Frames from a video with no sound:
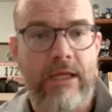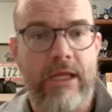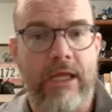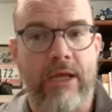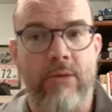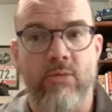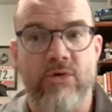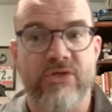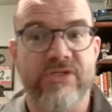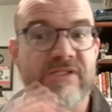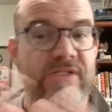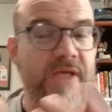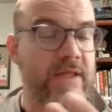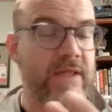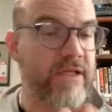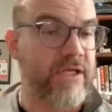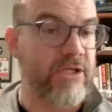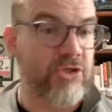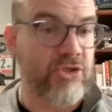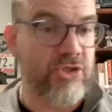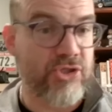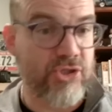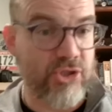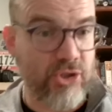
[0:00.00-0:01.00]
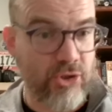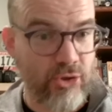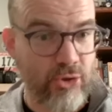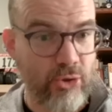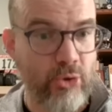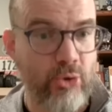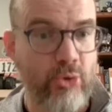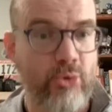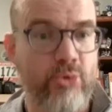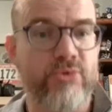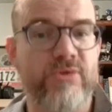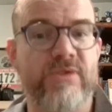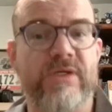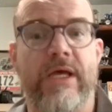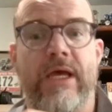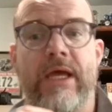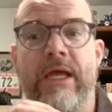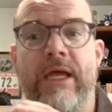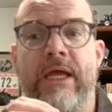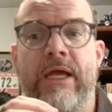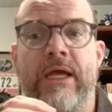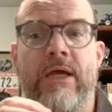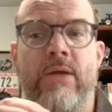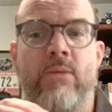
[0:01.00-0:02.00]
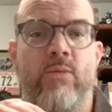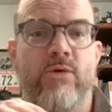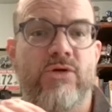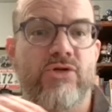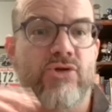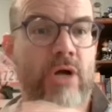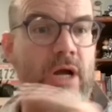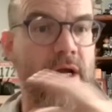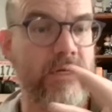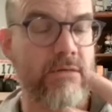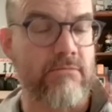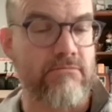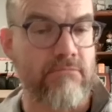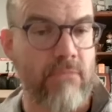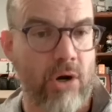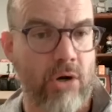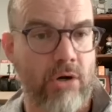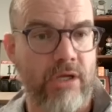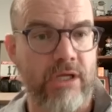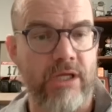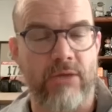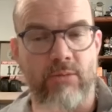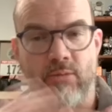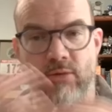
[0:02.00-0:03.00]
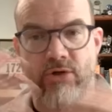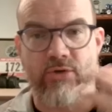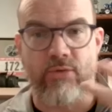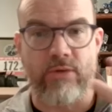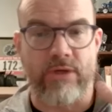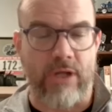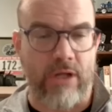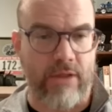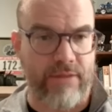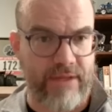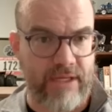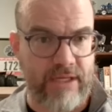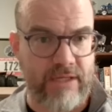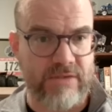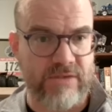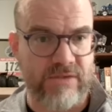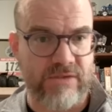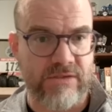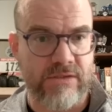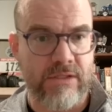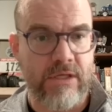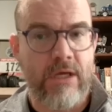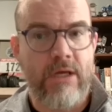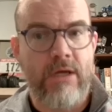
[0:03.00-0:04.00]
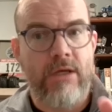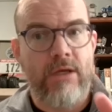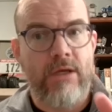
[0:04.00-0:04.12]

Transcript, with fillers: and we're selling shoes and we're trying to market and we're doing all this,